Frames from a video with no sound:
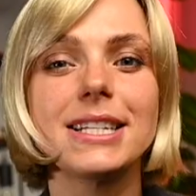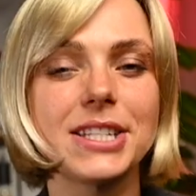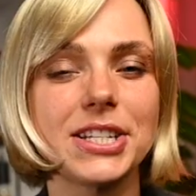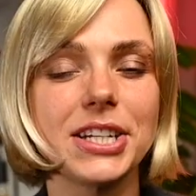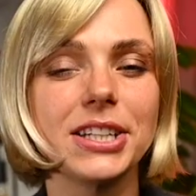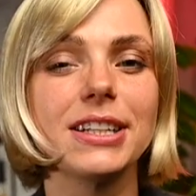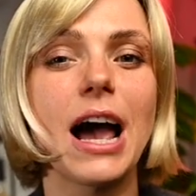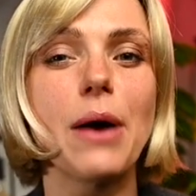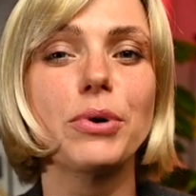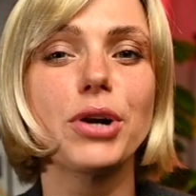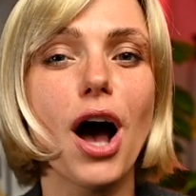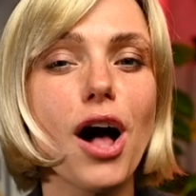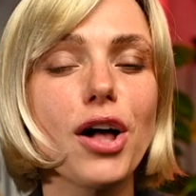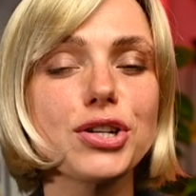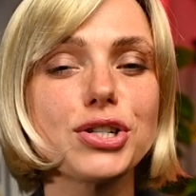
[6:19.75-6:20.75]
Still, I would
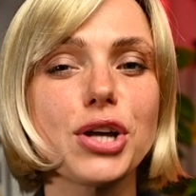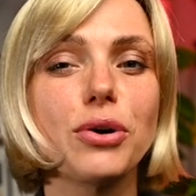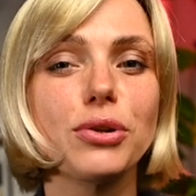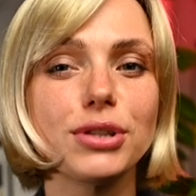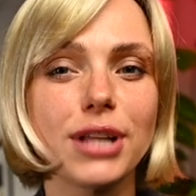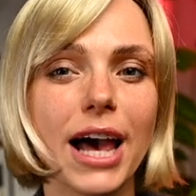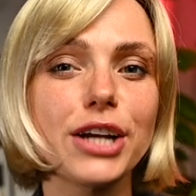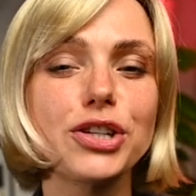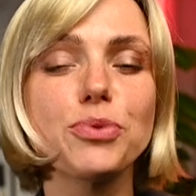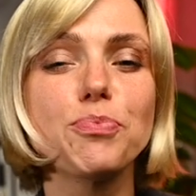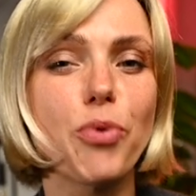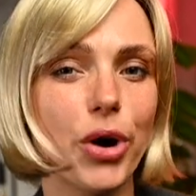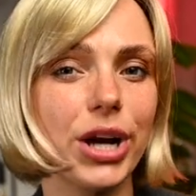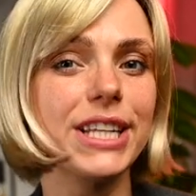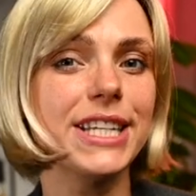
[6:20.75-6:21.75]
also like to
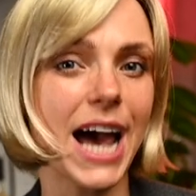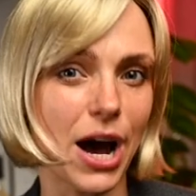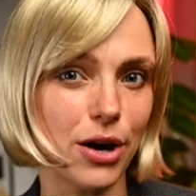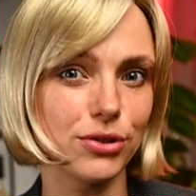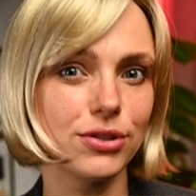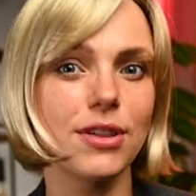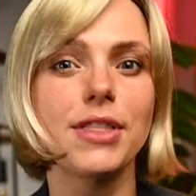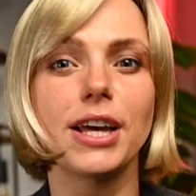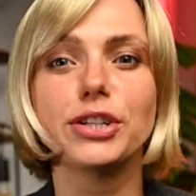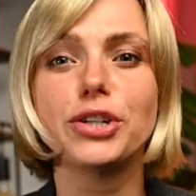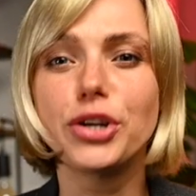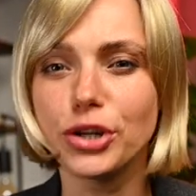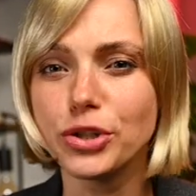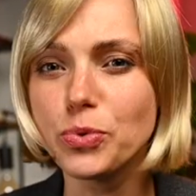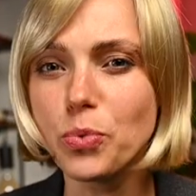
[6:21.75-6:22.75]
point out
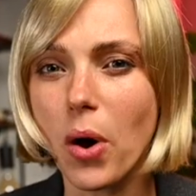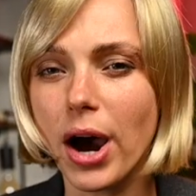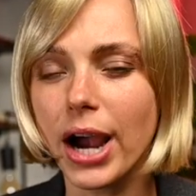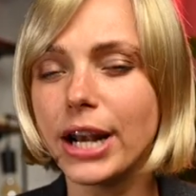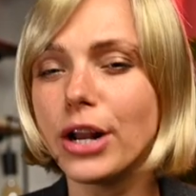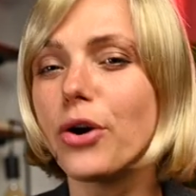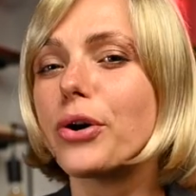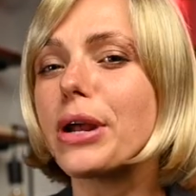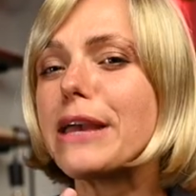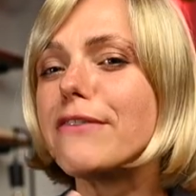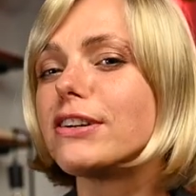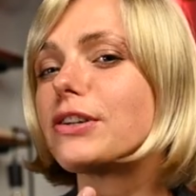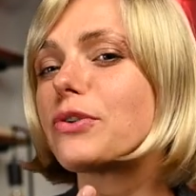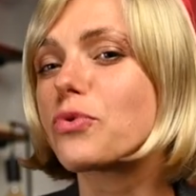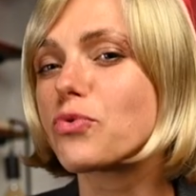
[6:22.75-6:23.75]
that good wine or
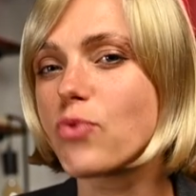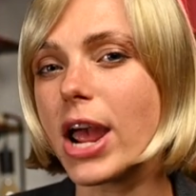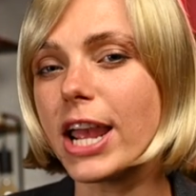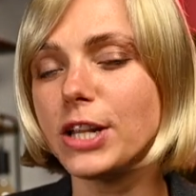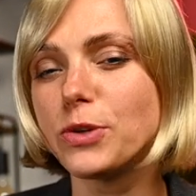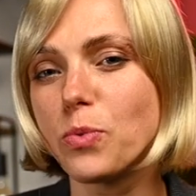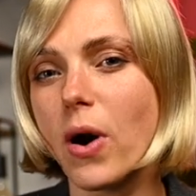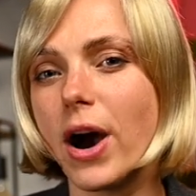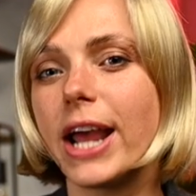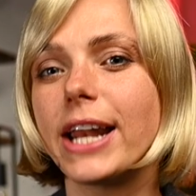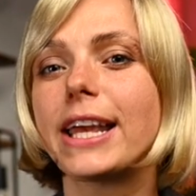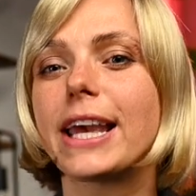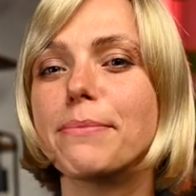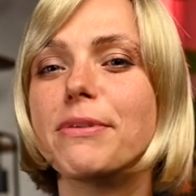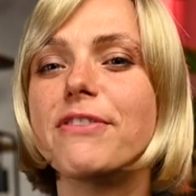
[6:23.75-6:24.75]
even great wine
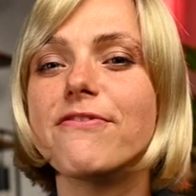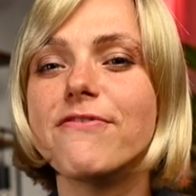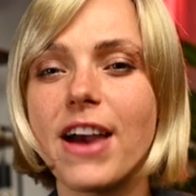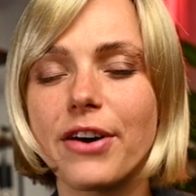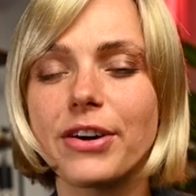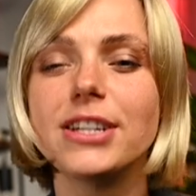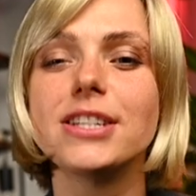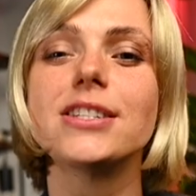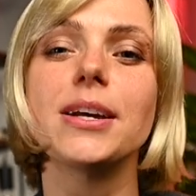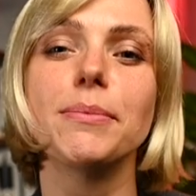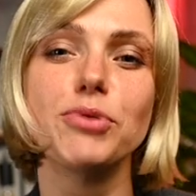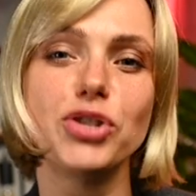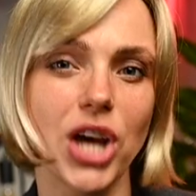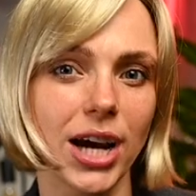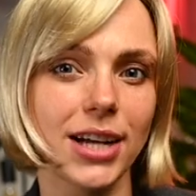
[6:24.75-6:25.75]
can be very
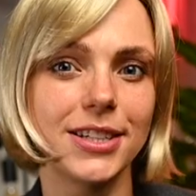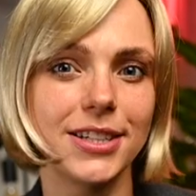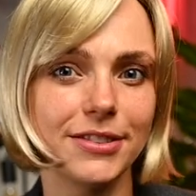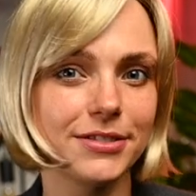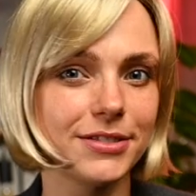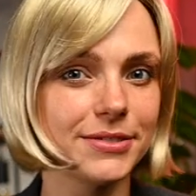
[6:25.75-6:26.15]
subjective.